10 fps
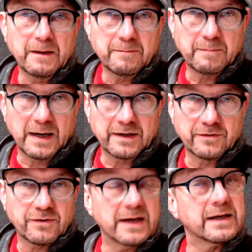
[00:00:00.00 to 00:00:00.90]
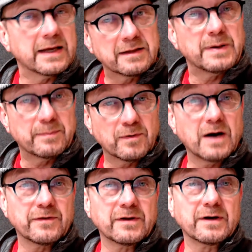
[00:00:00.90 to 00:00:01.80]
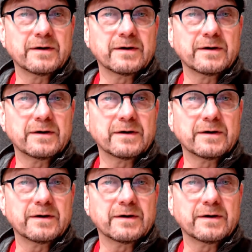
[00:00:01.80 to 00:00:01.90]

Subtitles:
by trying to get the paper off of there.